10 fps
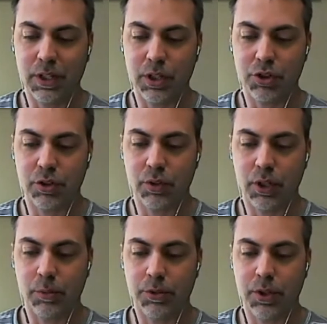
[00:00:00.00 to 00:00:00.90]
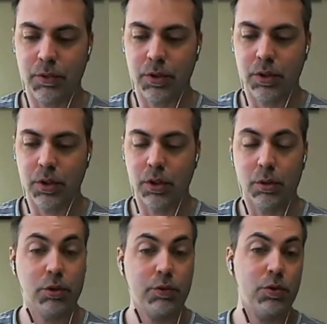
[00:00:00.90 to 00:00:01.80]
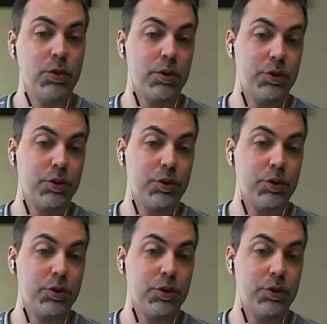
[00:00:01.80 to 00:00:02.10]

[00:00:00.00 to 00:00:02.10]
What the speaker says: edition, volume 7, number 4.